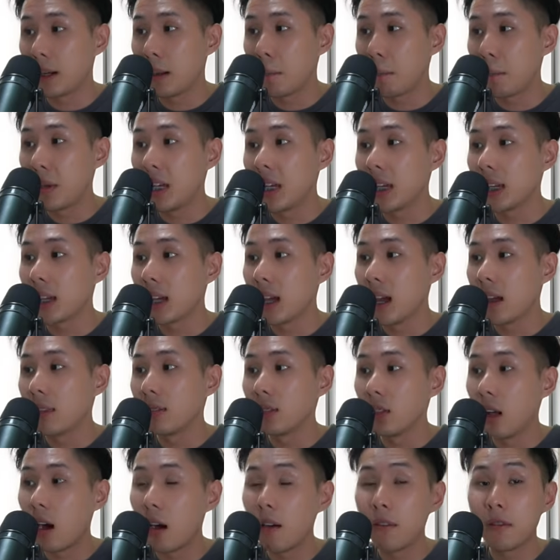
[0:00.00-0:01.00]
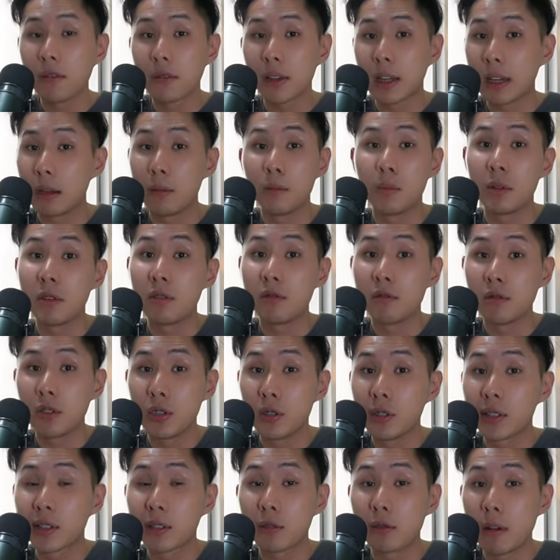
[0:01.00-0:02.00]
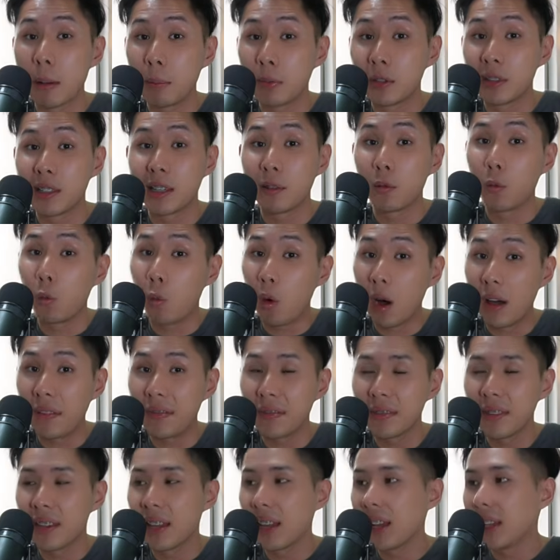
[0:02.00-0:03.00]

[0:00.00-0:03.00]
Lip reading: meaning north can be used to represent 1,